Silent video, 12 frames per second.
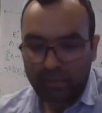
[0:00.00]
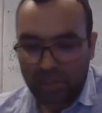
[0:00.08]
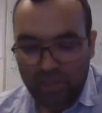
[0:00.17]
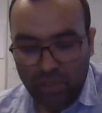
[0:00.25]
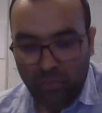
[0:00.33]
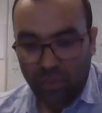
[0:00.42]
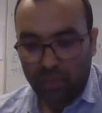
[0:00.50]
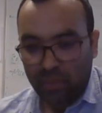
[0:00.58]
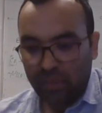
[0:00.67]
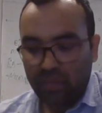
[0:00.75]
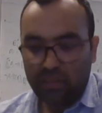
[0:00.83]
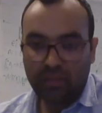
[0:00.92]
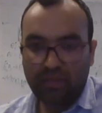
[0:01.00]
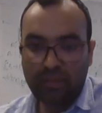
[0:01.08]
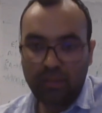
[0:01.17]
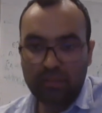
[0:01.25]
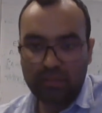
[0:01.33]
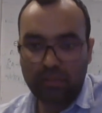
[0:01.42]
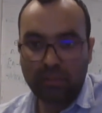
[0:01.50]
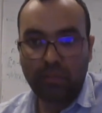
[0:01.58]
mentioned, we treated as